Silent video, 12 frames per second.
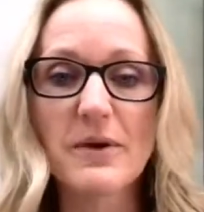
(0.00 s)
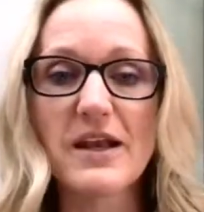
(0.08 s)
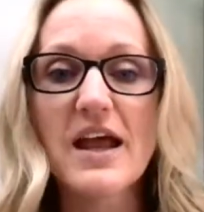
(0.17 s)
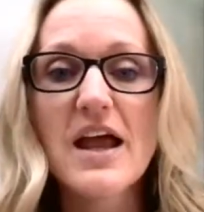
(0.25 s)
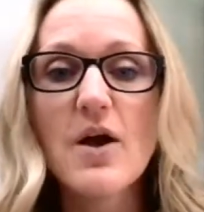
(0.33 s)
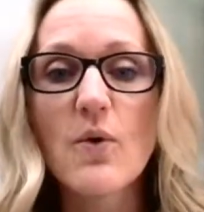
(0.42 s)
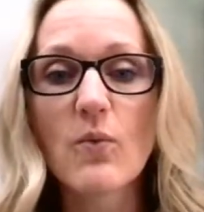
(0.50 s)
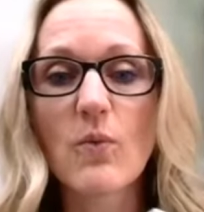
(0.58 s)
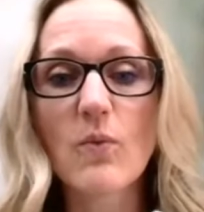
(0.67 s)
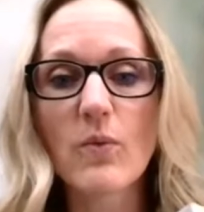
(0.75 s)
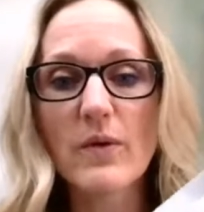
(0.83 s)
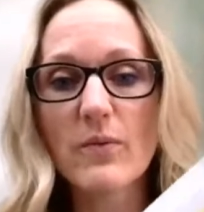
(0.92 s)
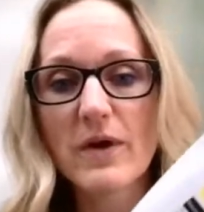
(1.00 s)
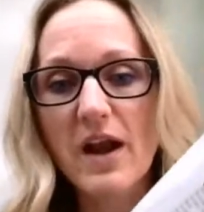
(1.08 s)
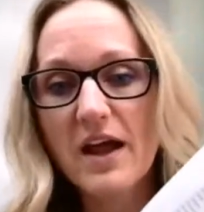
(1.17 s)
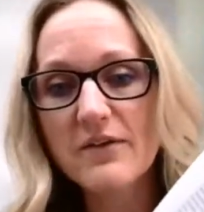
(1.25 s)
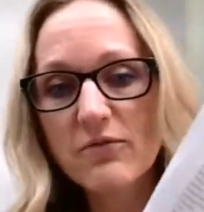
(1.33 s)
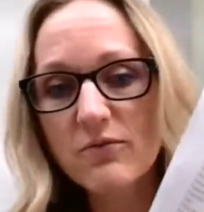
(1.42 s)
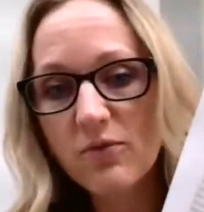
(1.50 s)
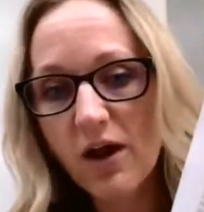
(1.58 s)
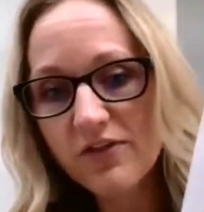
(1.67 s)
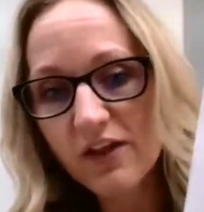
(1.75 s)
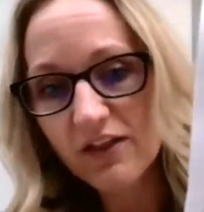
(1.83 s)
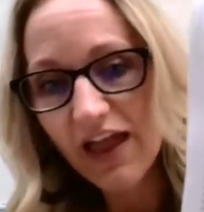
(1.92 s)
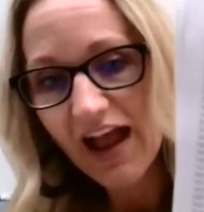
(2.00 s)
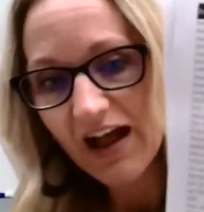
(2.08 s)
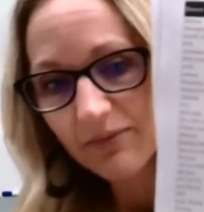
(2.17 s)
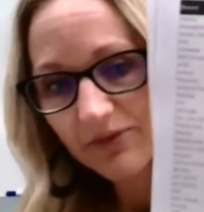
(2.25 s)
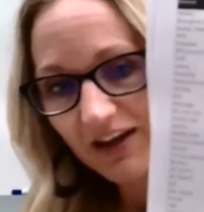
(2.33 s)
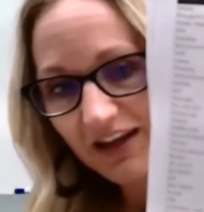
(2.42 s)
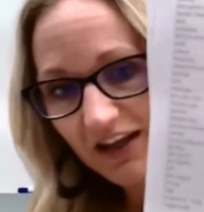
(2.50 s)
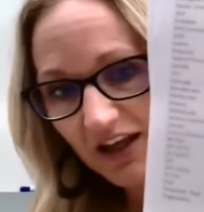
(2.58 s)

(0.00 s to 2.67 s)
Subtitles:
But when I run the labs,